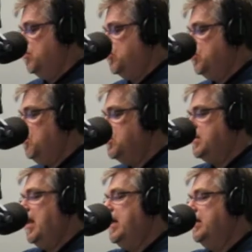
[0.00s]
So you were
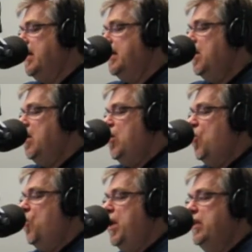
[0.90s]
saying that
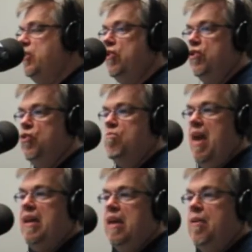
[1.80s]
when you
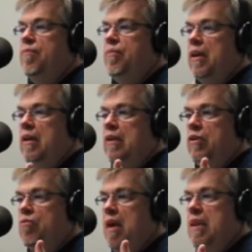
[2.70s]
met him
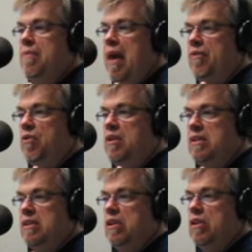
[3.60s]
after he
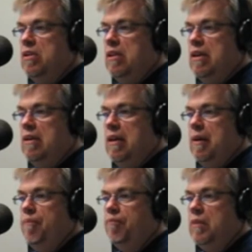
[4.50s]
did the
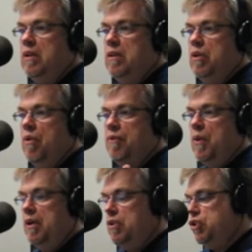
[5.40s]
UFO
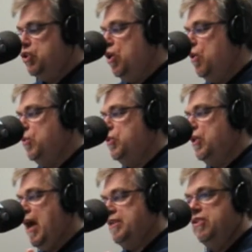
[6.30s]
Hunters show, you
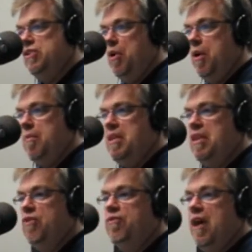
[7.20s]
got to know him, and
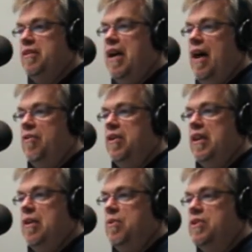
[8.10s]
then you found out that
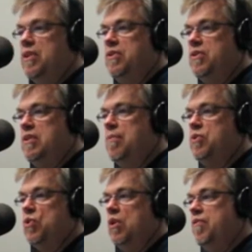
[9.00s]
he was under some
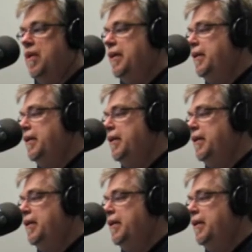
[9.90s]
sort of